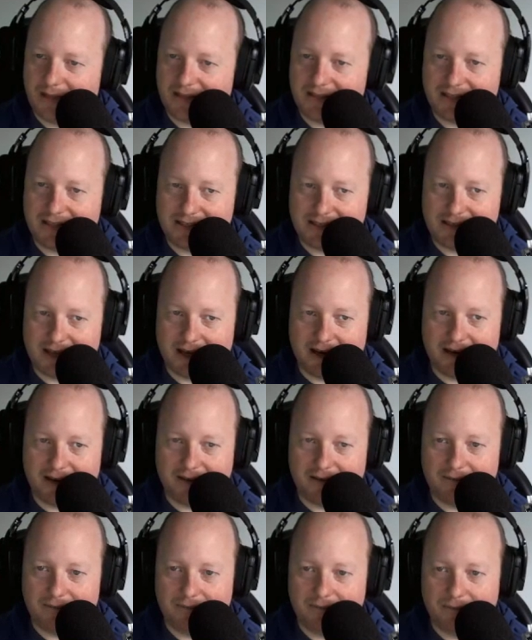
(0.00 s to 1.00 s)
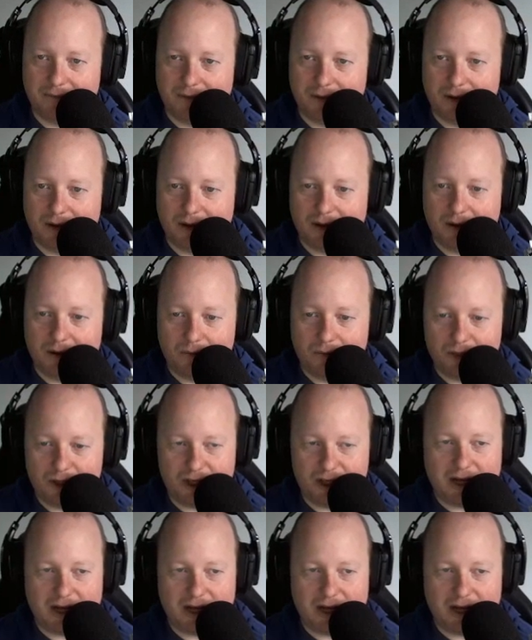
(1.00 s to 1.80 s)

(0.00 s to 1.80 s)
That's exciting. We